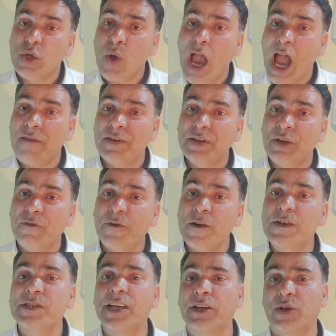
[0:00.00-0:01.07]
You have a
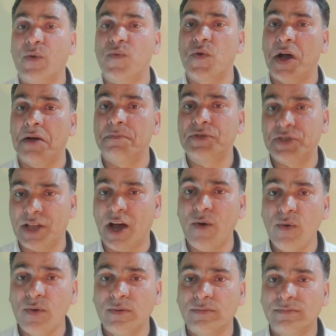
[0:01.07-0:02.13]
different set of verbs
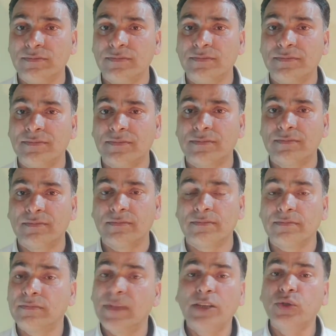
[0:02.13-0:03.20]
now
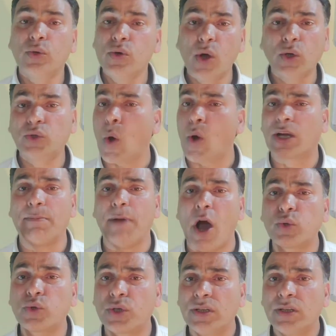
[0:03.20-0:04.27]
that do not talk
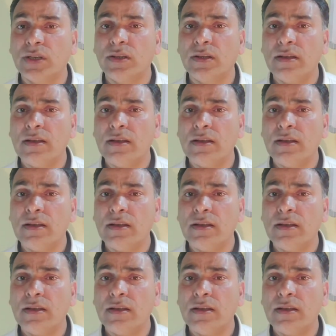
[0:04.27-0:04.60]
about,